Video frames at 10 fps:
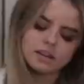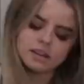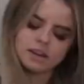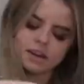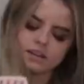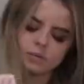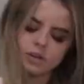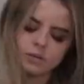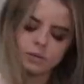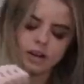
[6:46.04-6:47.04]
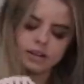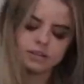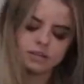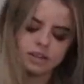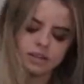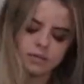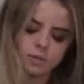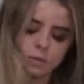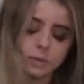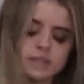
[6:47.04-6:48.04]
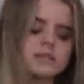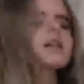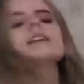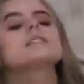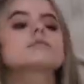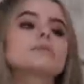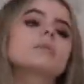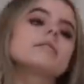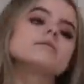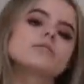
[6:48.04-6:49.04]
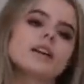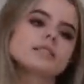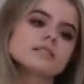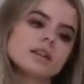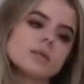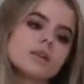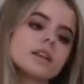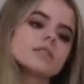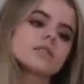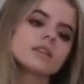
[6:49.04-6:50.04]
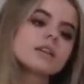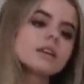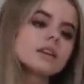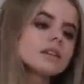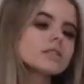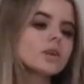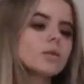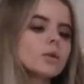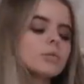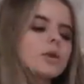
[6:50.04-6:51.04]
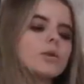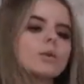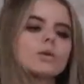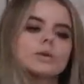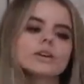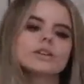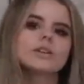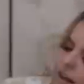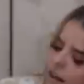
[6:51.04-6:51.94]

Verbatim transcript: Yeah, I decided. Well, we decided to remain friends anyways, so okay. it won't be awkward.